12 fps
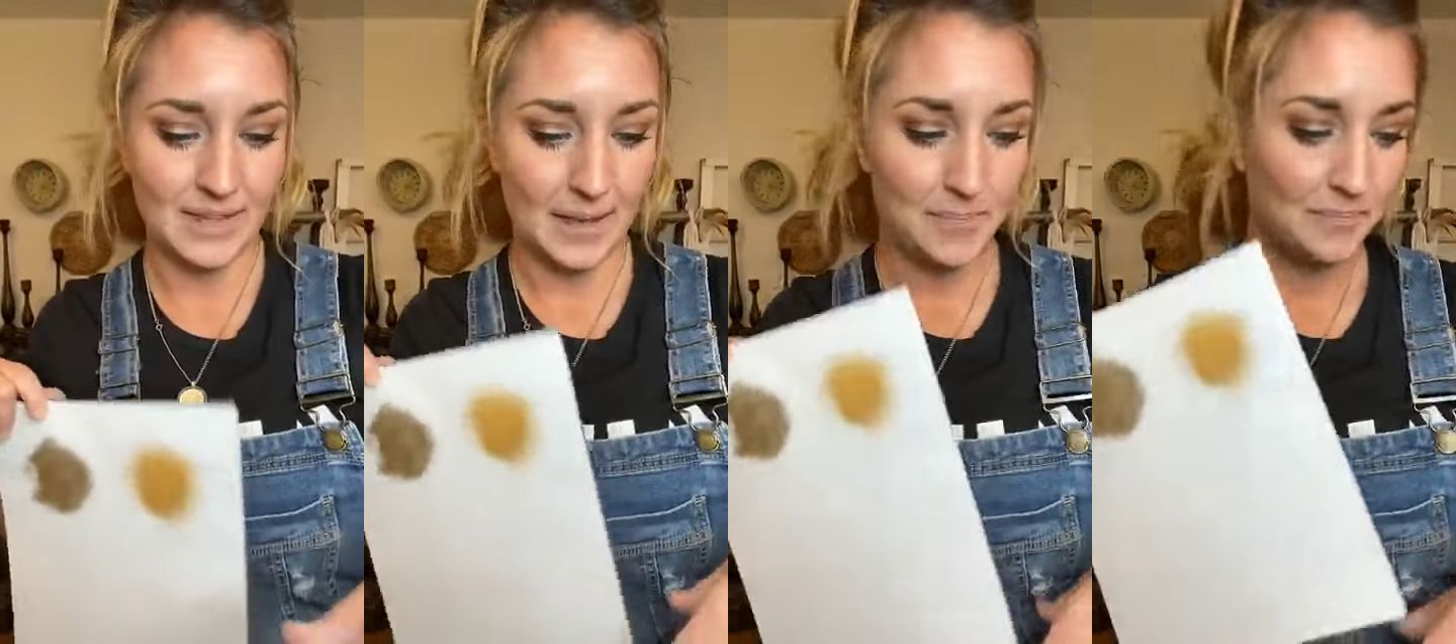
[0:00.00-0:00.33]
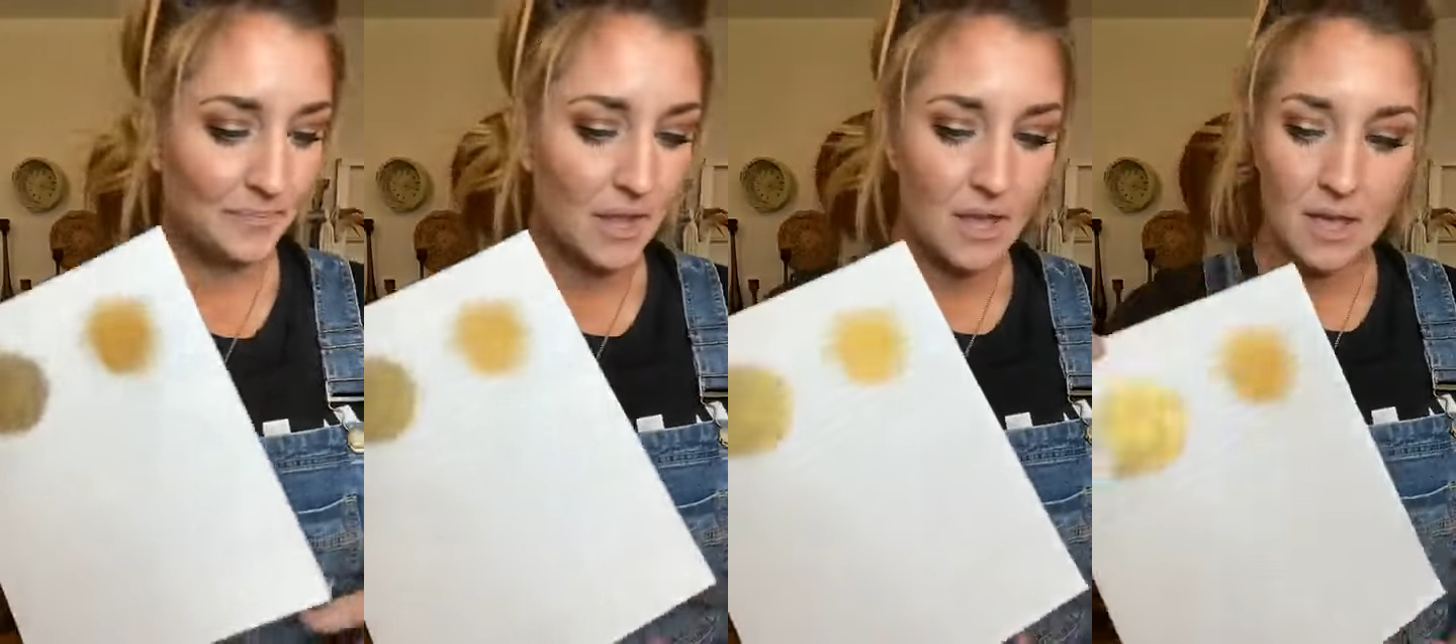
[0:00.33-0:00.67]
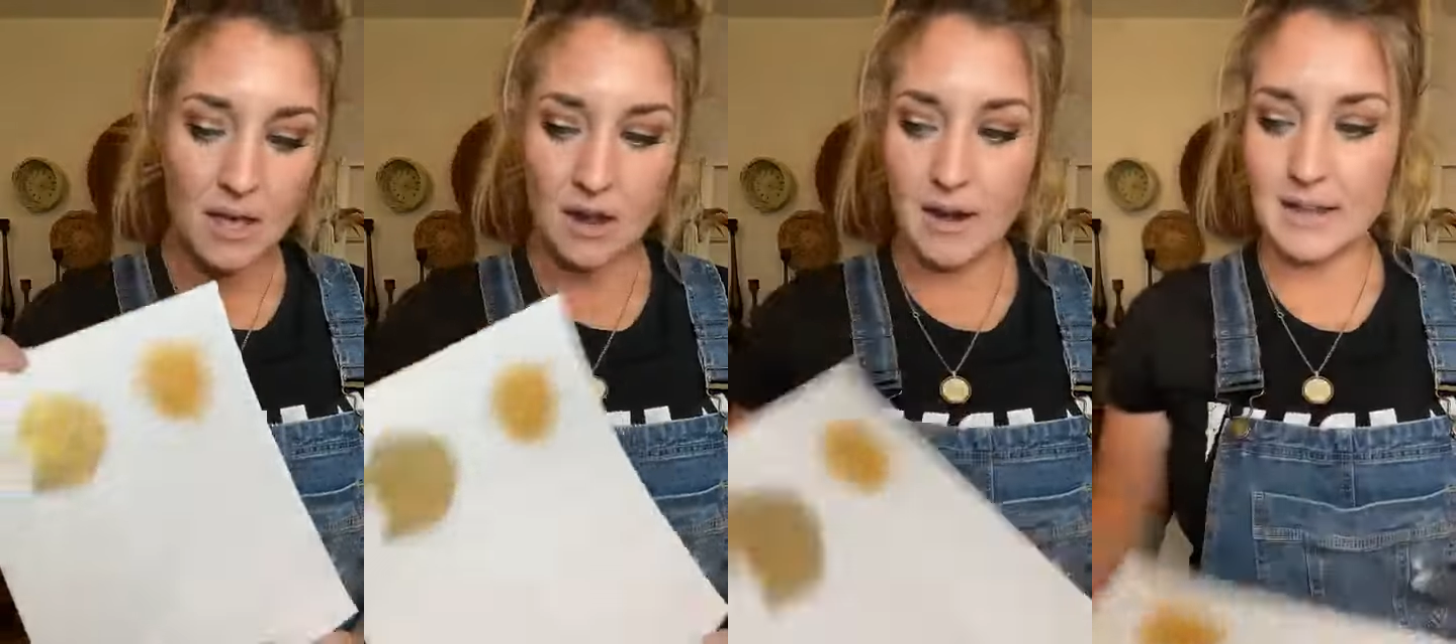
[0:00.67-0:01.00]
Okay?
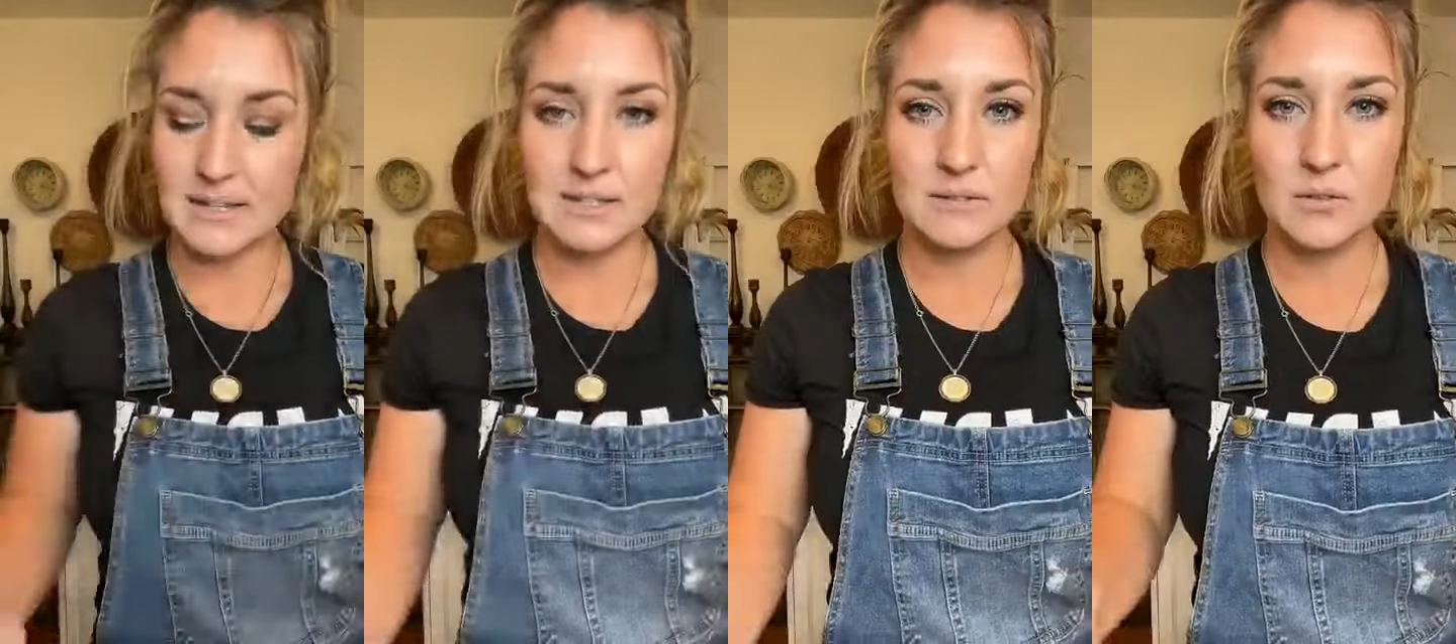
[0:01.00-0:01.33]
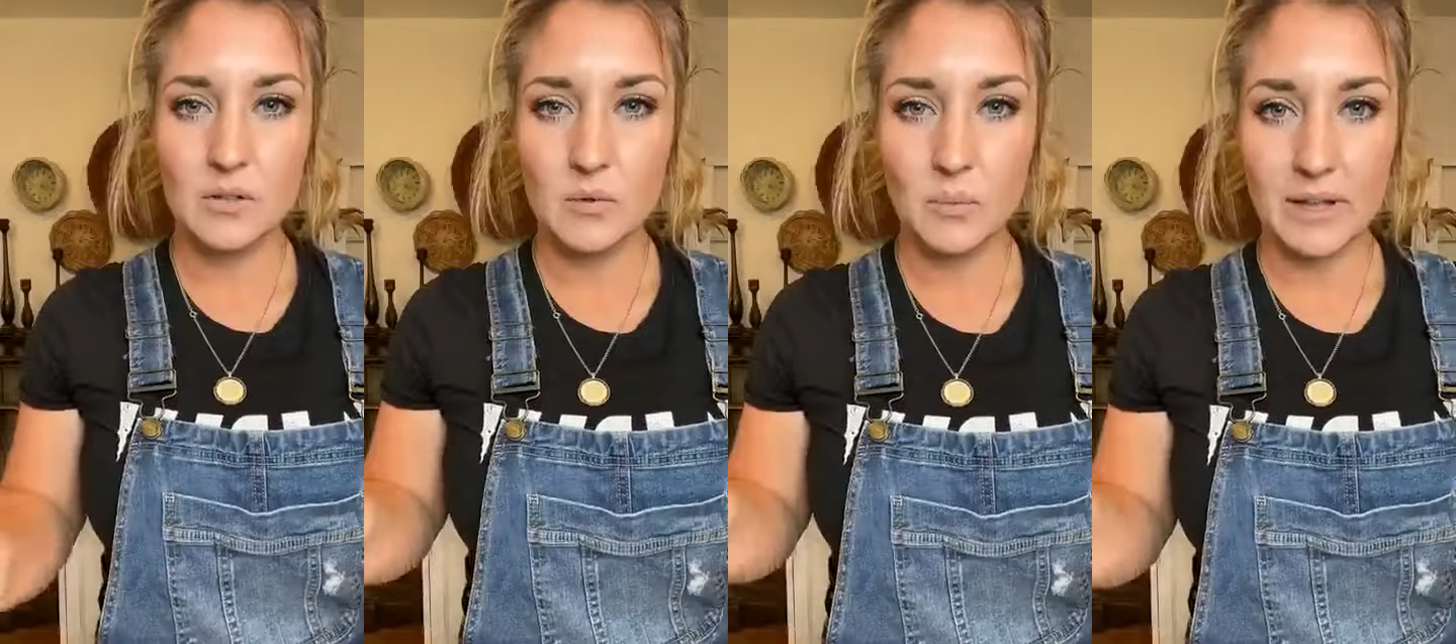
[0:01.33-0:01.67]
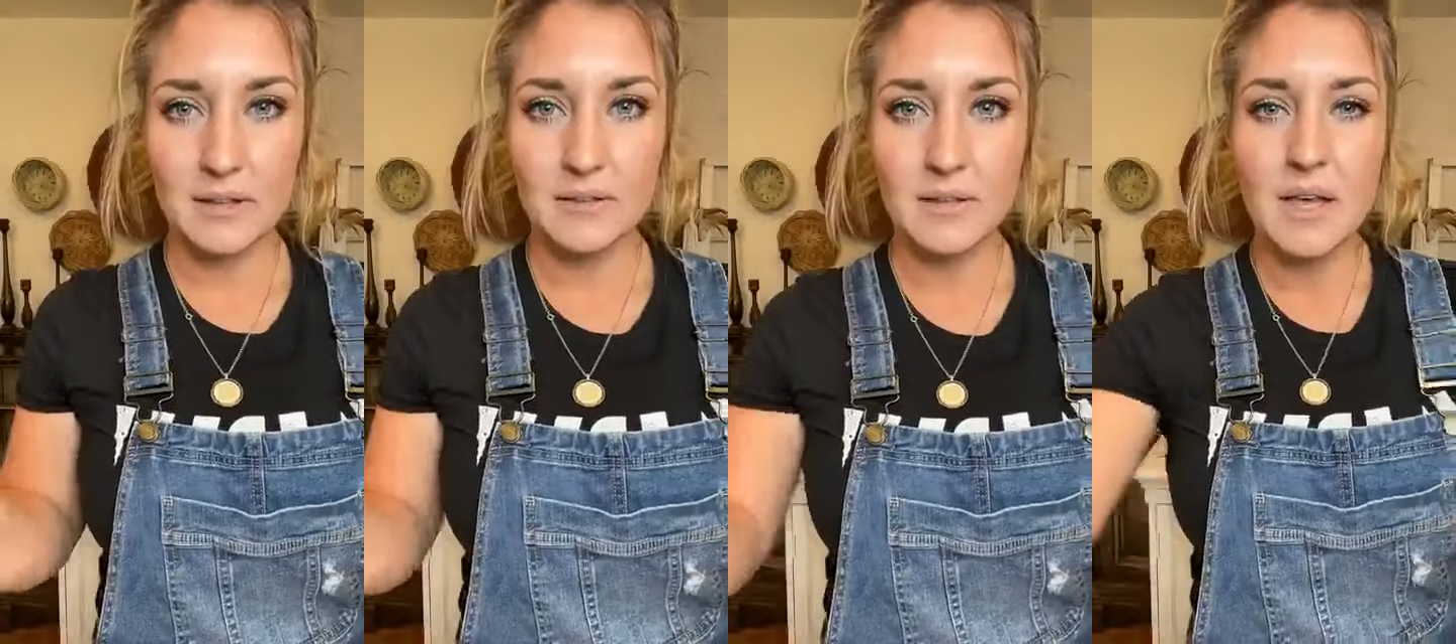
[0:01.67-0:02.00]
All right.
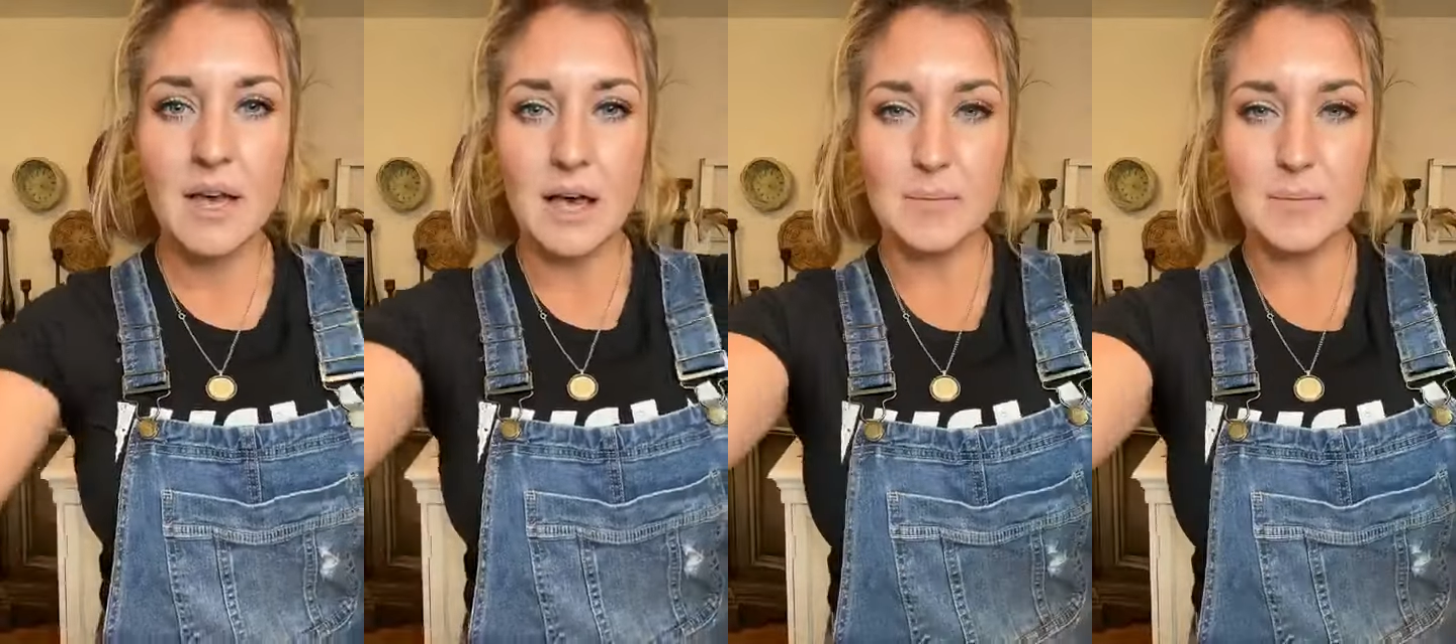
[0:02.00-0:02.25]
Well,